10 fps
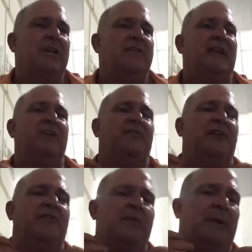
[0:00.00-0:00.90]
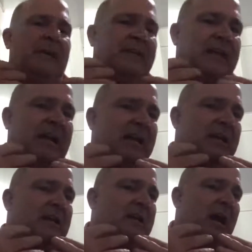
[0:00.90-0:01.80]
Thank you for everybody that
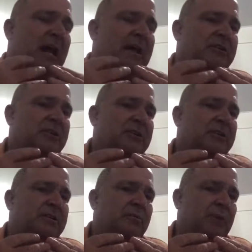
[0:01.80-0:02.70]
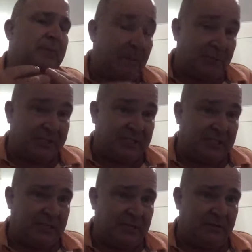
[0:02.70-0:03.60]
I could remember
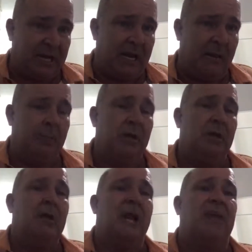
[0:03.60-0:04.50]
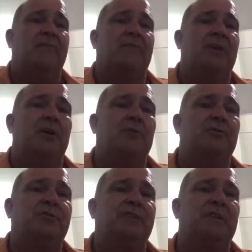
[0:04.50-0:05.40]
seeing their name. And for
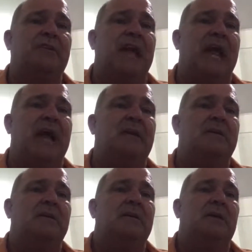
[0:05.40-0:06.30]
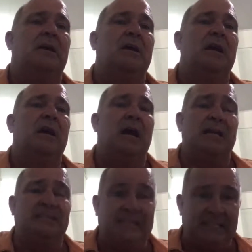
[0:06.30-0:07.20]
those that I
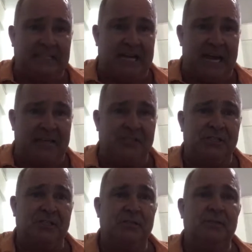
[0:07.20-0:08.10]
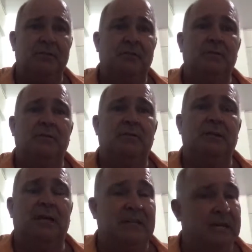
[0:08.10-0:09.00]
didn't catch,
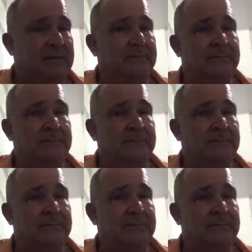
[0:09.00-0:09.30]
again,